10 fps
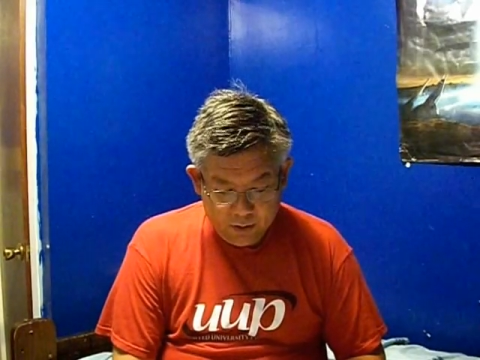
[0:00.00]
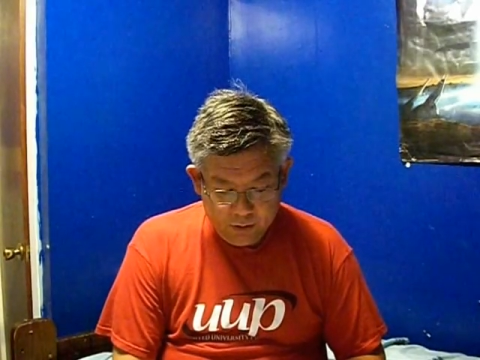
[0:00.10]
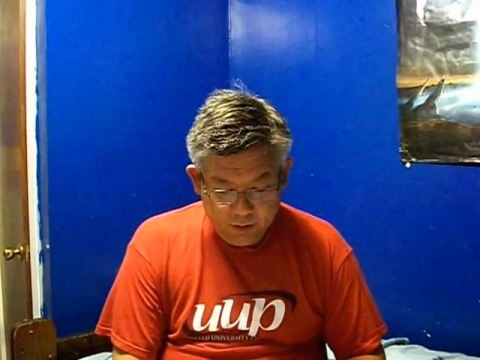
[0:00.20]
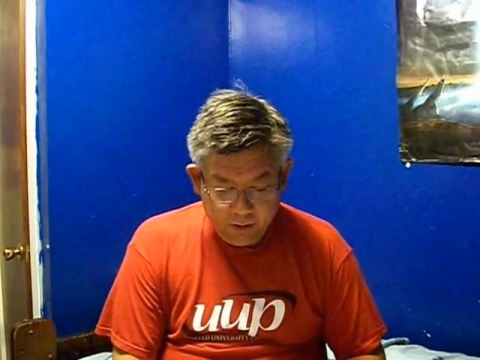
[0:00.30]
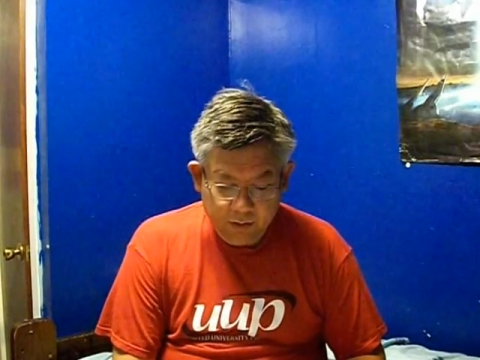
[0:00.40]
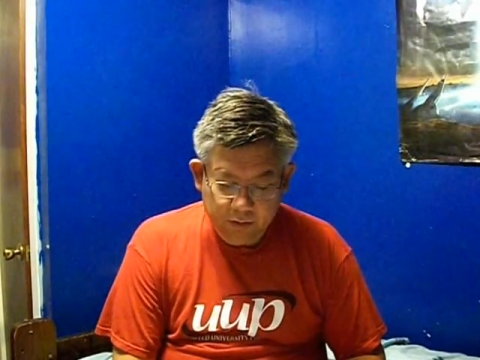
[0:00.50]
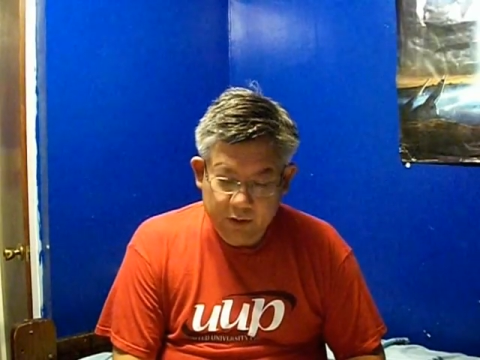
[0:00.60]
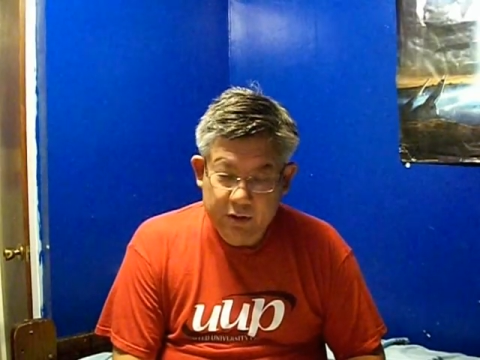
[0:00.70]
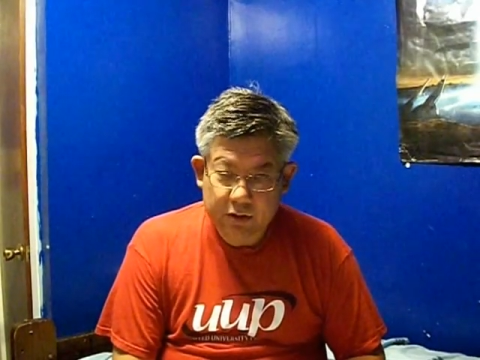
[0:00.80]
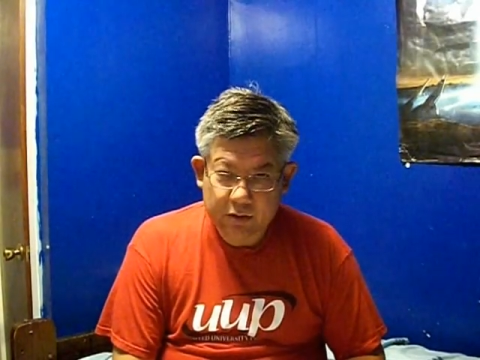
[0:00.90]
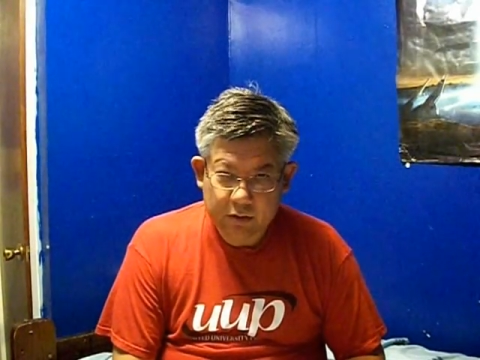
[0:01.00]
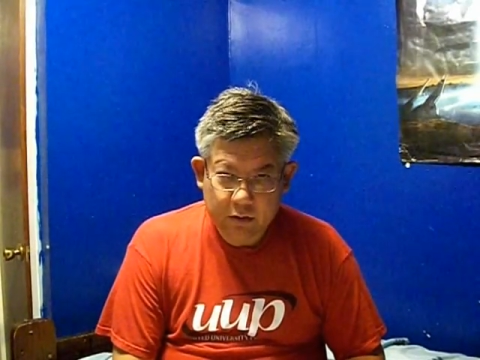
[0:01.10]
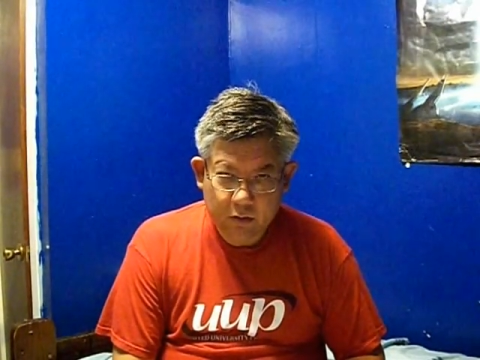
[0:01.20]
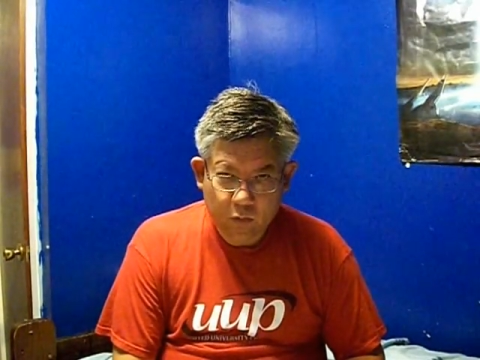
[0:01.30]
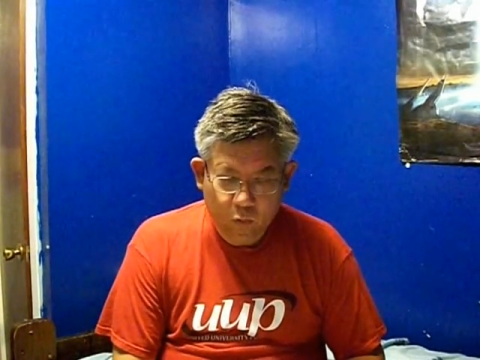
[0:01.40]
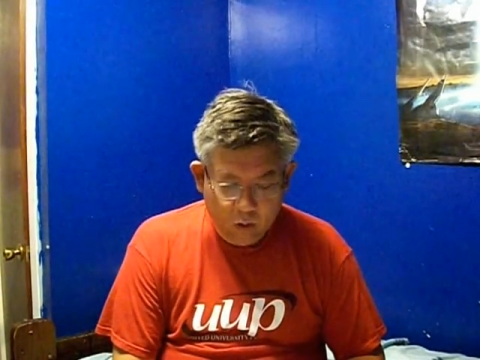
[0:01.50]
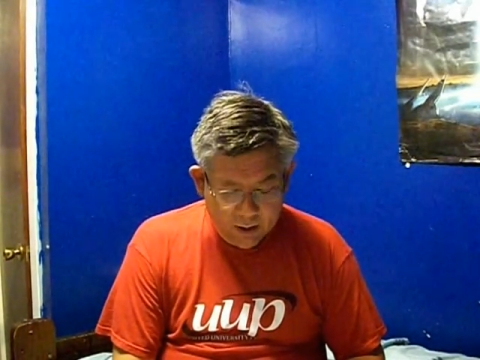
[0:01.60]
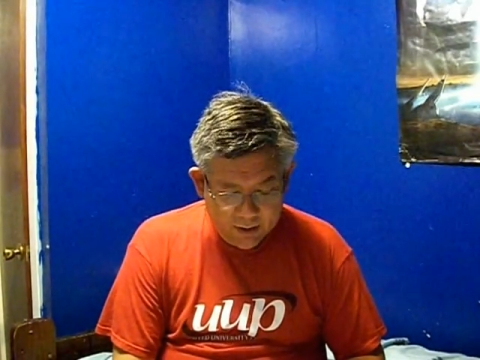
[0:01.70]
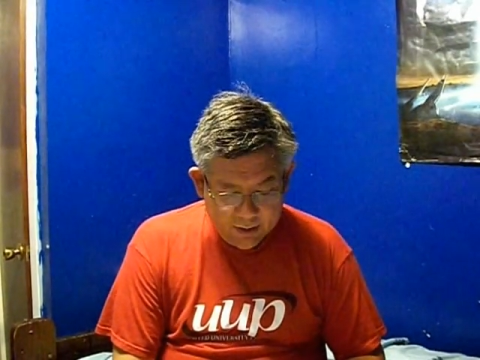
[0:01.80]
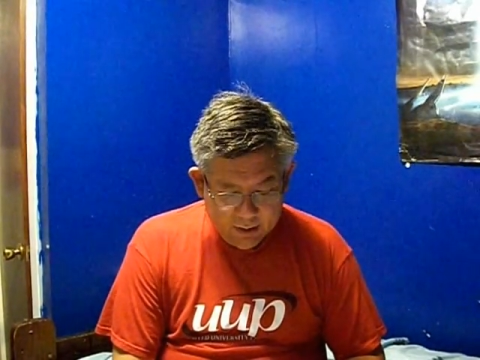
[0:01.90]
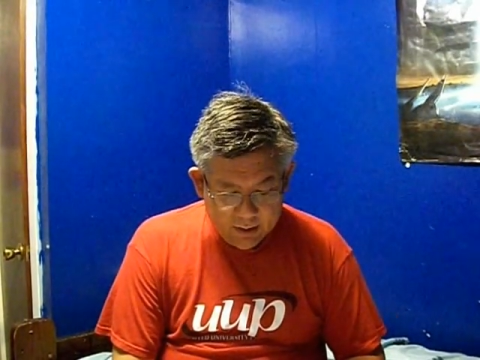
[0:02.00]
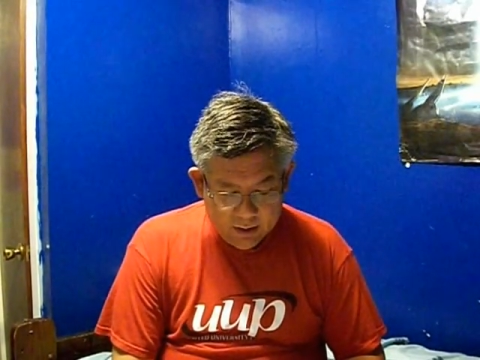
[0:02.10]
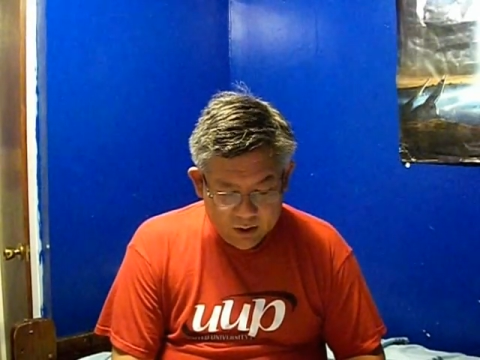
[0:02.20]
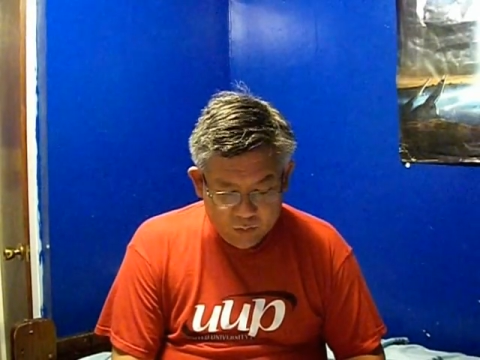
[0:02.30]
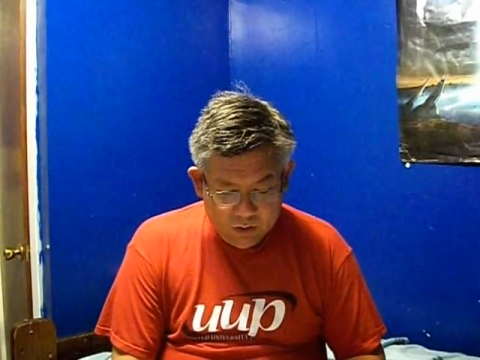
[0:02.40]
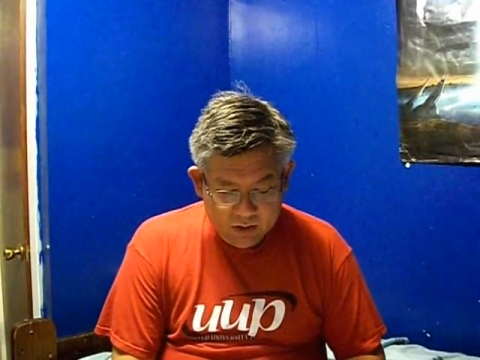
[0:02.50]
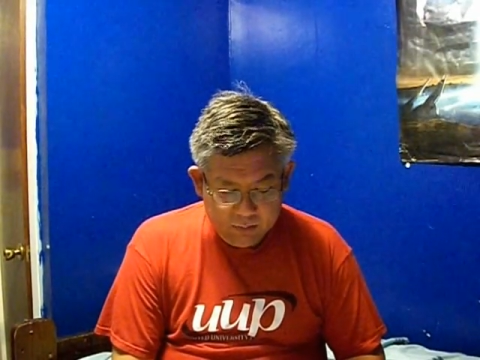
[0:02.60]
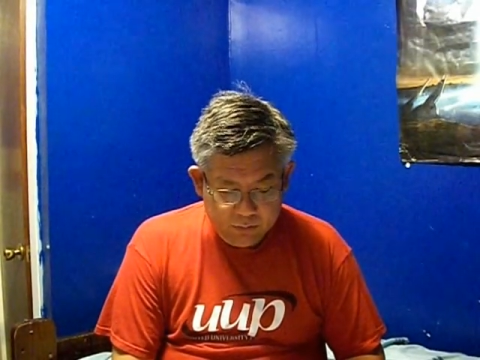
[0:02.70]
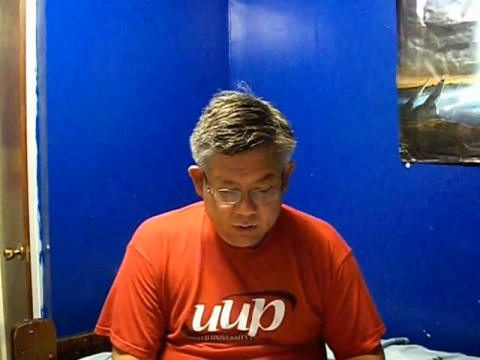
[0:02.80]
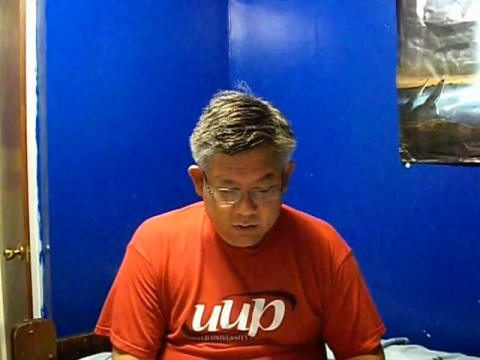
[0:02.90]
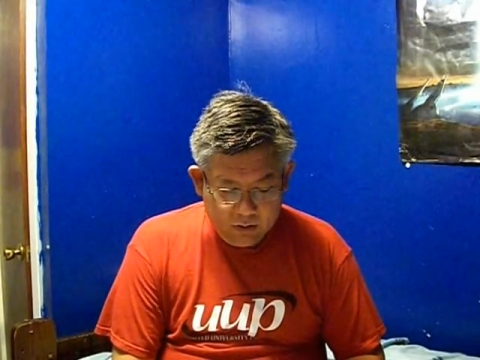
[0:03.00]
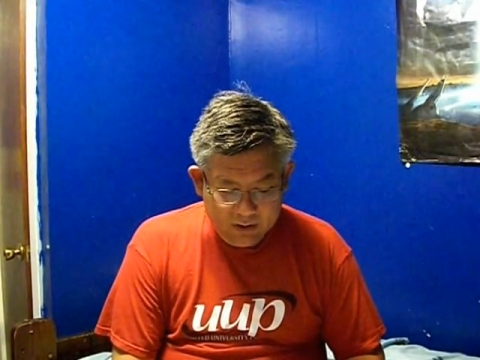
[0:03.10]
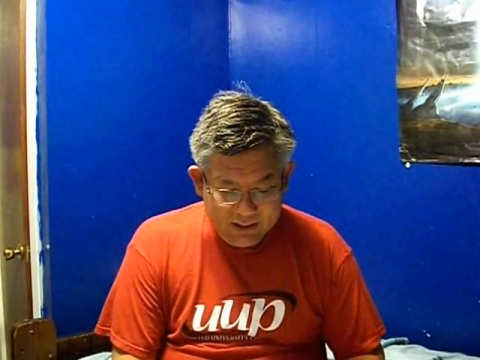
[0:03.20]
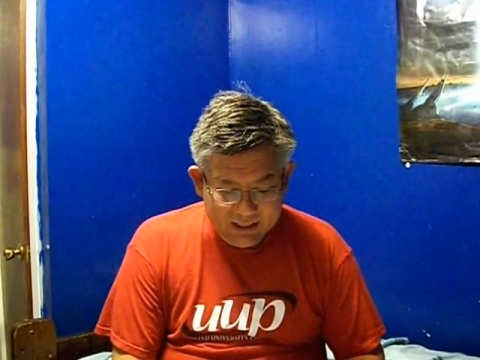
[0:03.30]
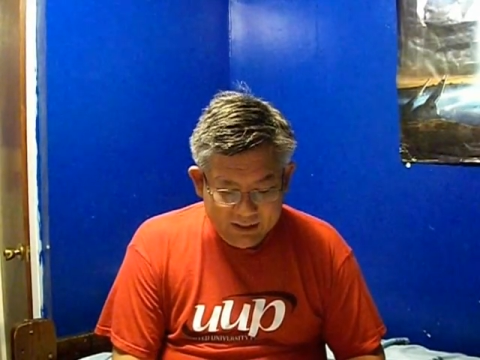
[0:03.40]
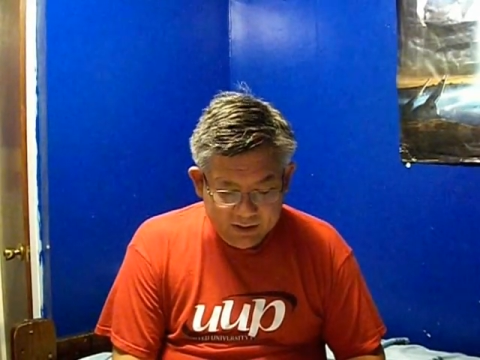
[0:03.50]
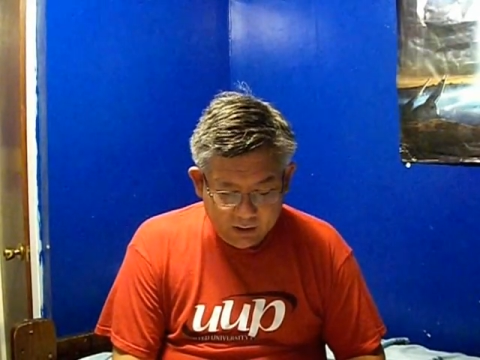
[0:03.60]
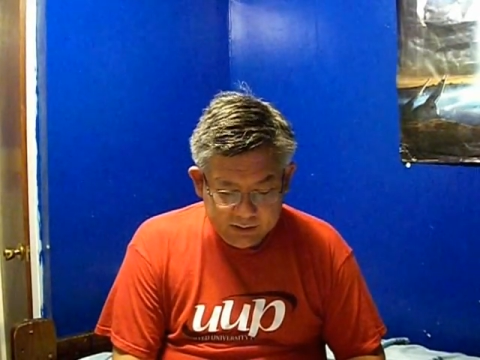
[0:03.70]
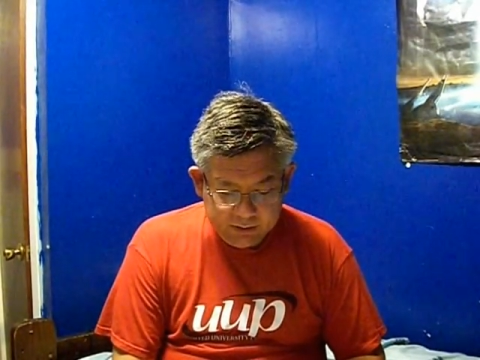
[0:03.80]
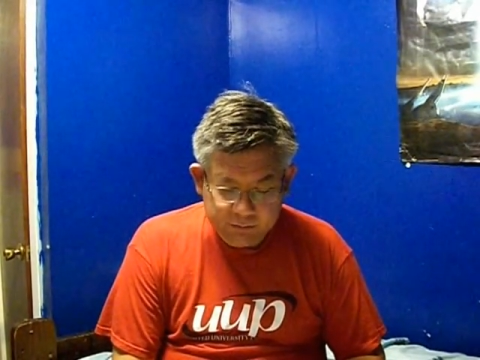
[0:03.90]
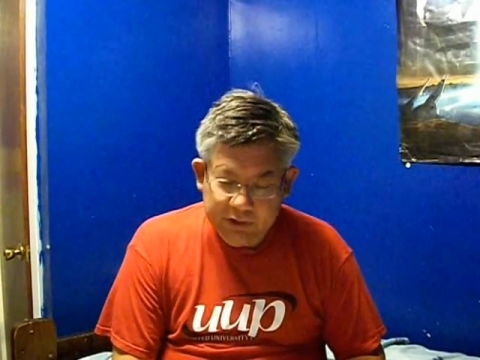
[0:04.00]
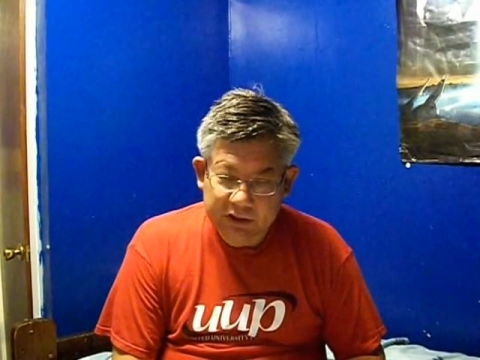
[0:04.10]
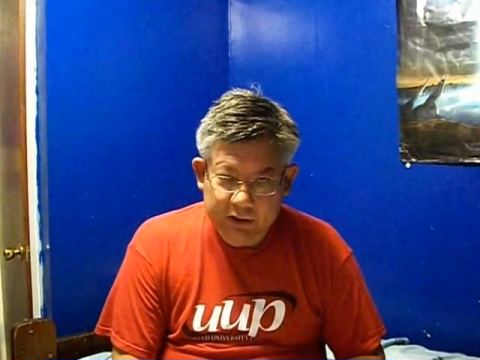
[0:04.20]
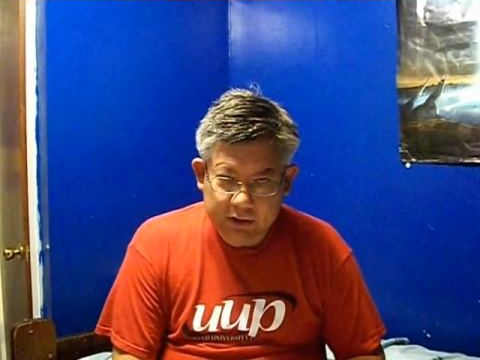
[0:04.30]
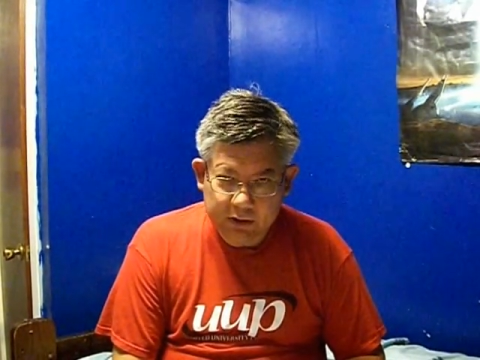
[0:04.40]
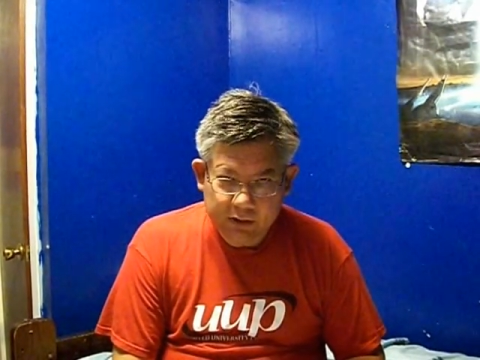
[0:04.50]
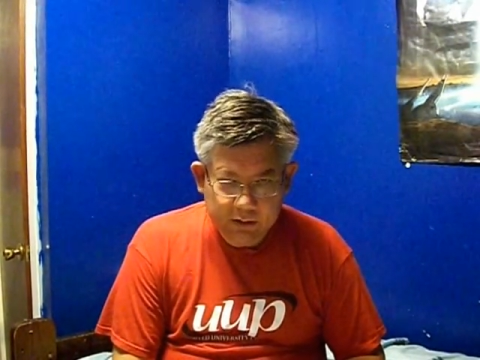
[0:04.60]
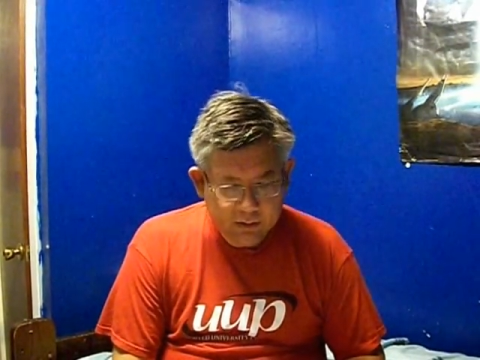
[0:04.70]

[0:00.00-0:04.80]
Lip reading: that you can do this. One is what the book calls inductive reasoning.